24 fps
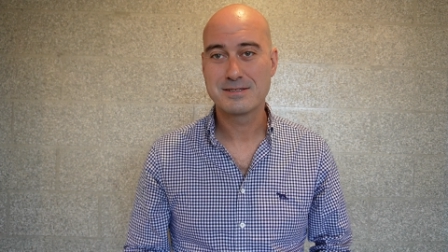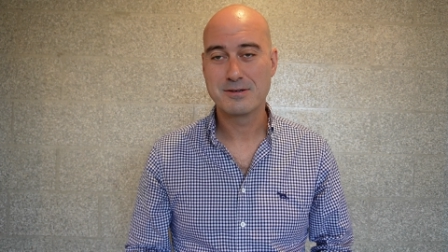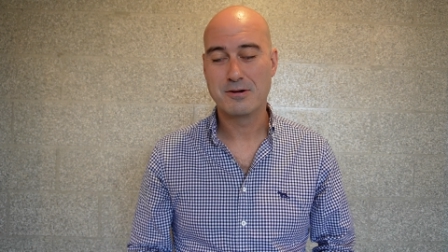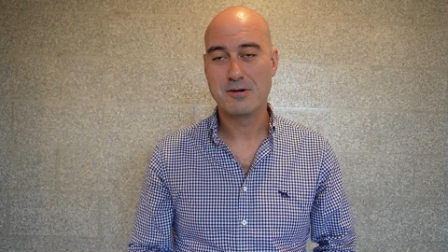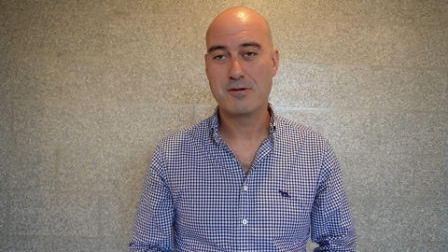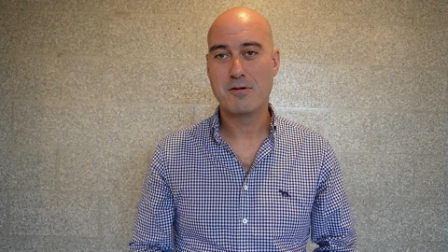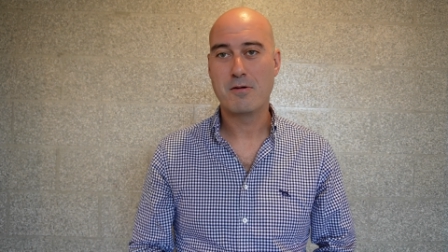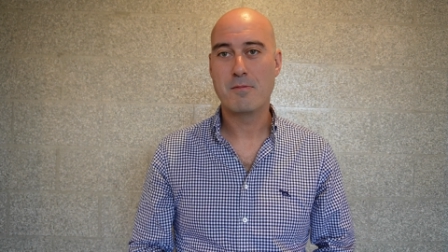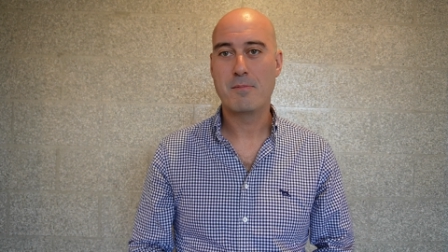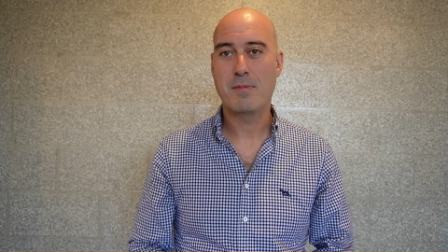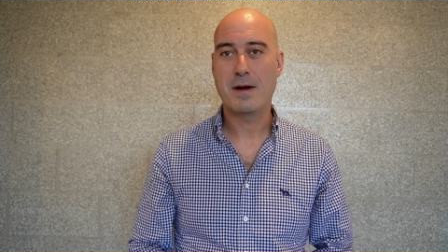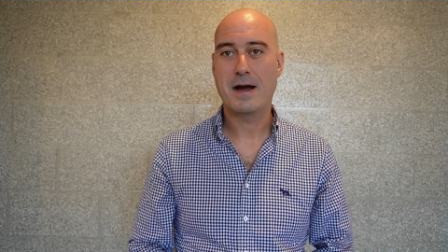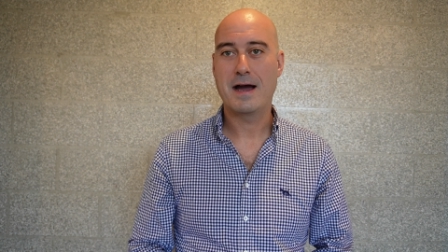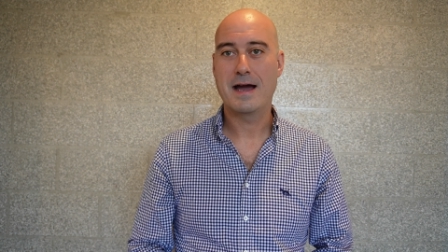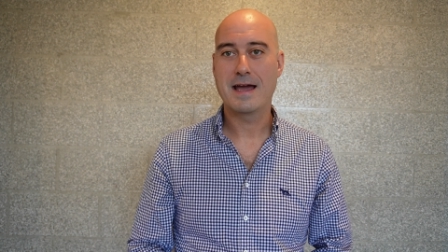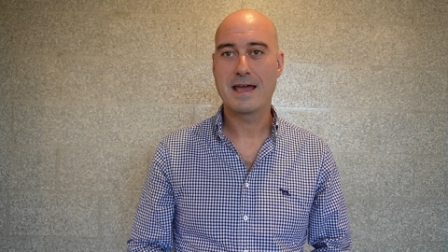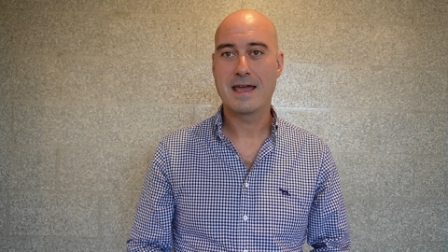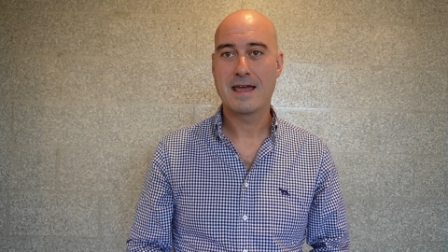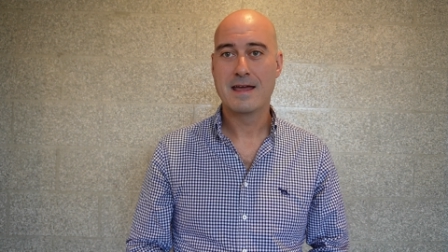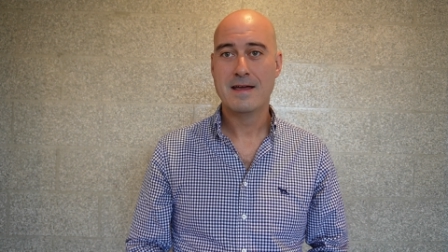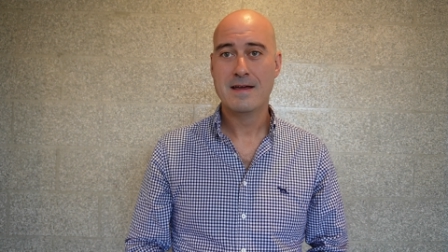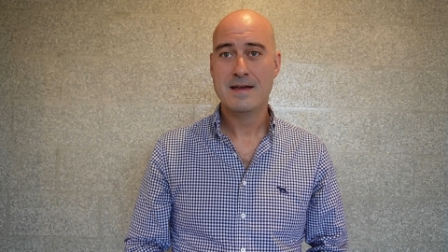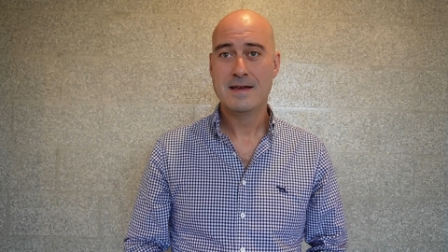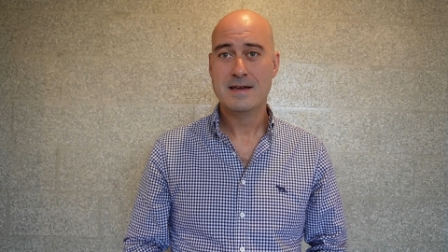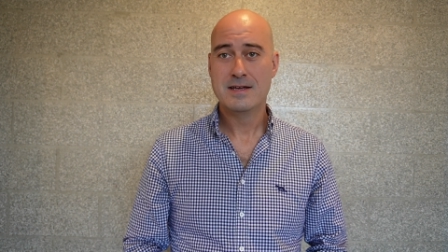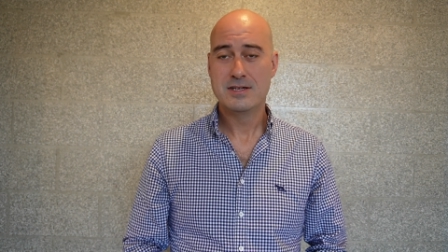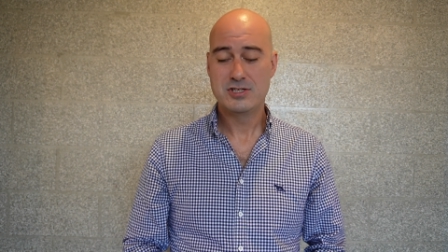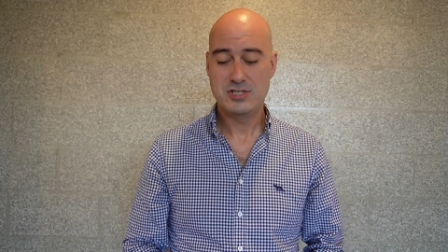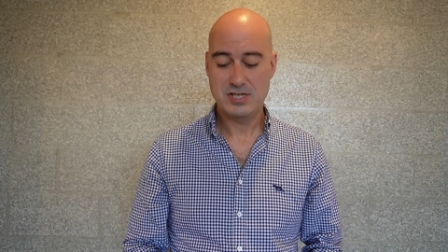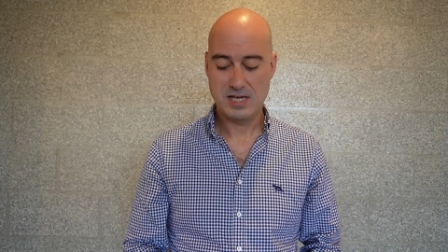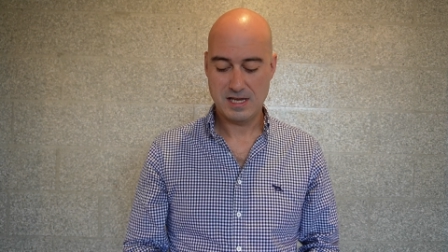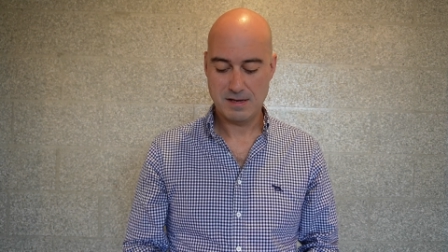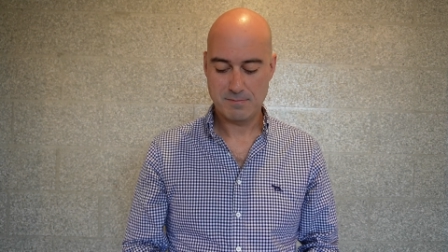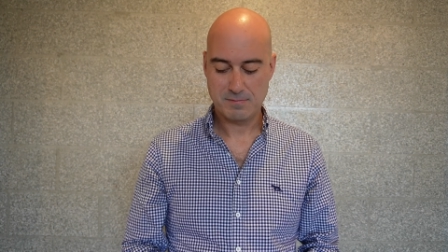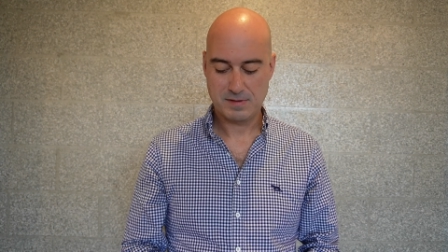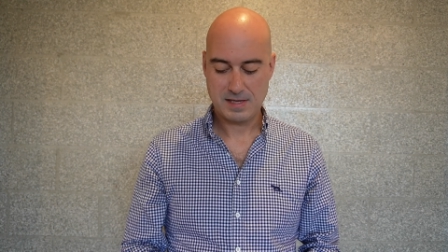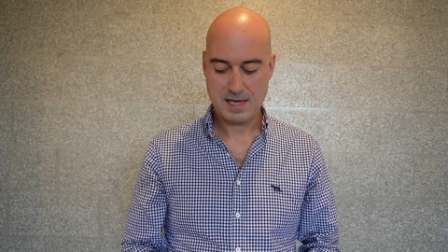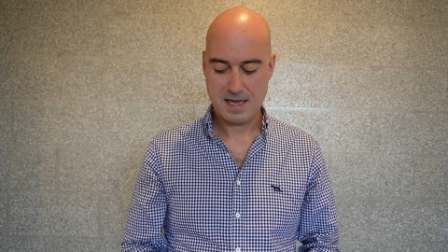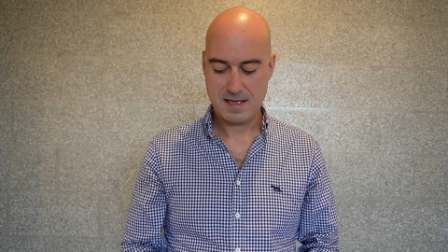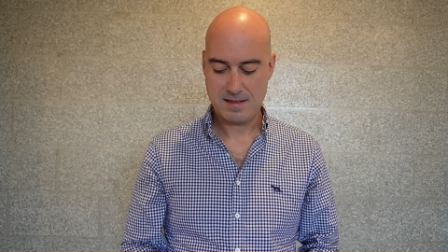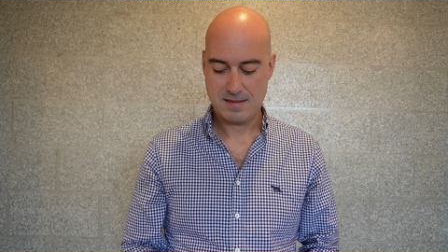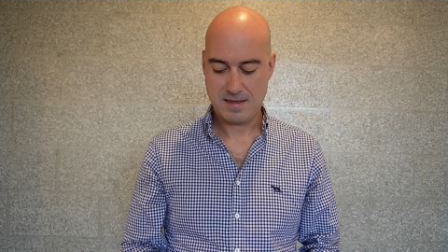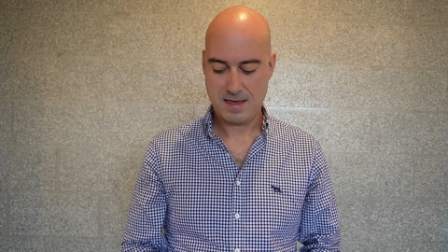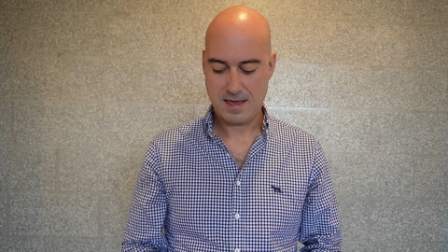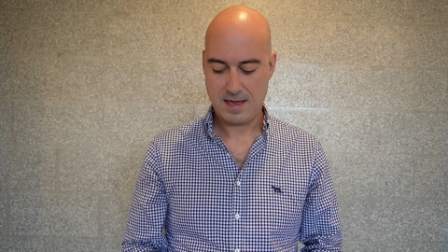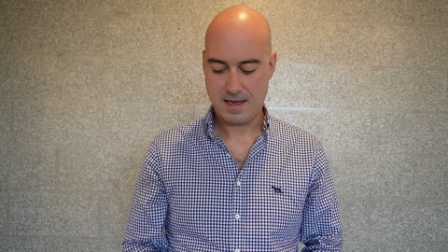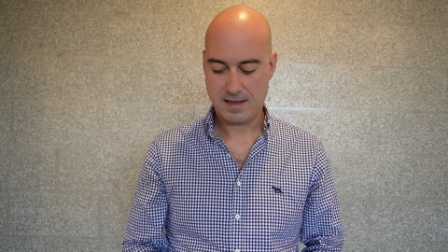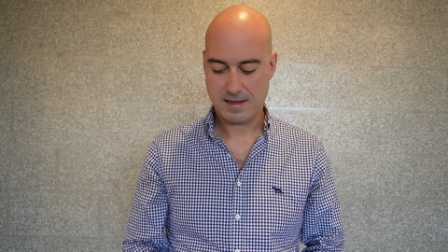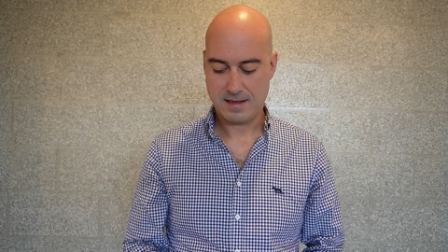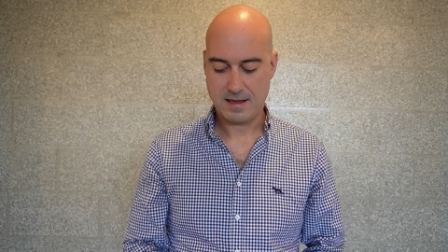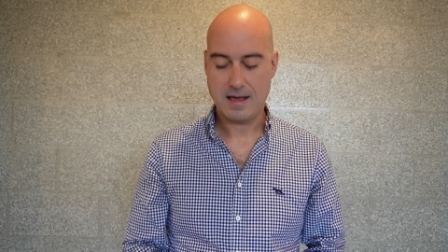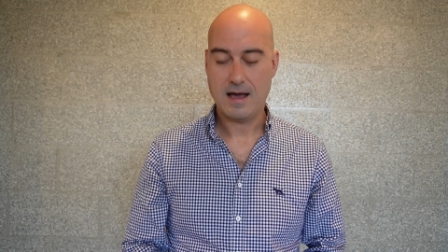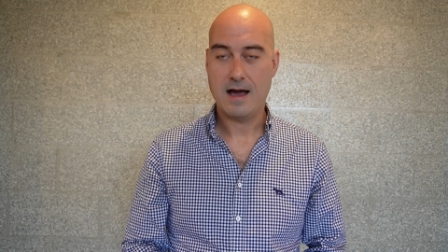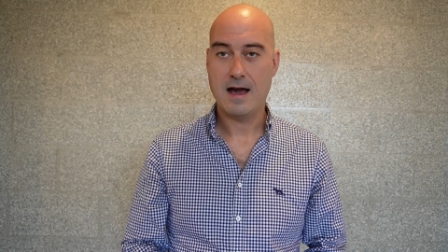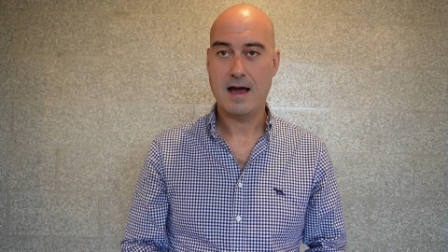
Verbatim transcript: all by GMKtec.